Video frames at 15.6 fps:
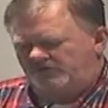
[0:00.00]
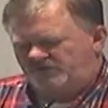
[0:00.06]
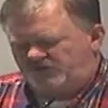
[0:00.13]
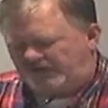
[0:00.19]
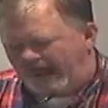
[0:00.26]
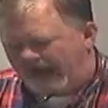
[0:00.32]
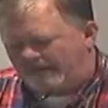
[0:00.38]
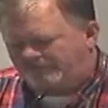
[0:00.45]

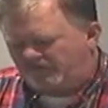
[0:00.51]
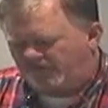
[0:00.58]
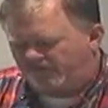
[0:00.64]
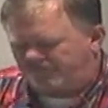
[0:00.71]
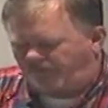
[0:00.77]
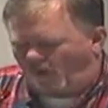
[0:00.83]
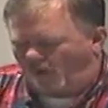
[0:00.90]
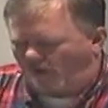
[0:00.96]
Chapter
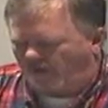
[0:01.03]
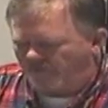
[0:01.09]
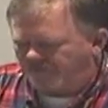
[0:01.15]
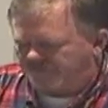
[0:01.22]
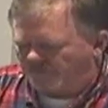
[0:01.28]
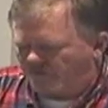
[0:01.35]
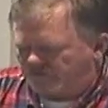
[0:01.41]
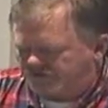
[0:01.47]

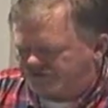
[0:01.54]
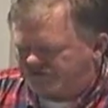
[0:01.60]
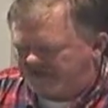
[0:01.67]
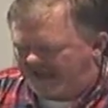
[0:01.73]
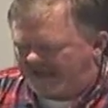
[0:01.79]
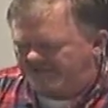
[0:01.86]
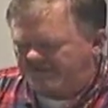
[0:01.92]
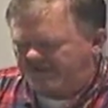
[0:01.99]
4 through
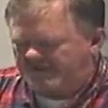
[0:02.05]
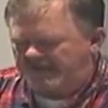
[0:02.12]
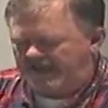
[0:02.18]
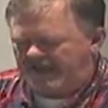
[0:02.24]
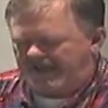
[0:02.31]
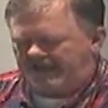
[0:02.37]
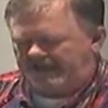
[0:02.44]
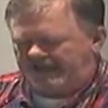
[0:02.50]
7
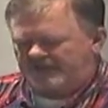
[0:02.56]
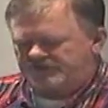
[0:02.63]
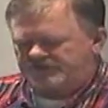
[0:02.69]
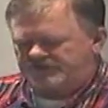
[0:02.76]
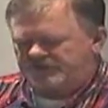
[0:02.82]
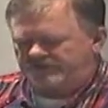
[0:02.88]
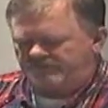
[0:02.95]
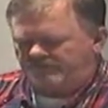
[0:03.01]

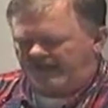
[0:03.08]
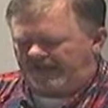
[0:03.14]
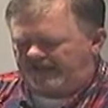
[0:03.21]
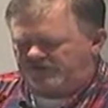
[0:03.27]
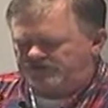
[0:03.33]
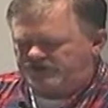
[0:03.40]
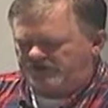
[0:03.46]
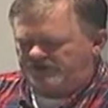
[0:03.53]
is the
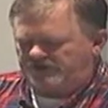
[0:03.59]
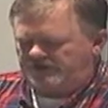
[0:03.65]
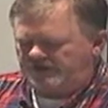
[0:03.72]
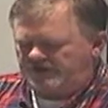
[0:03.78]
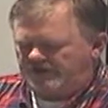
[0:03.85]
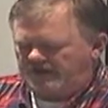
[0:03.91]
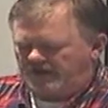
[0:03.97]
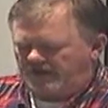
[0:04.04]
vision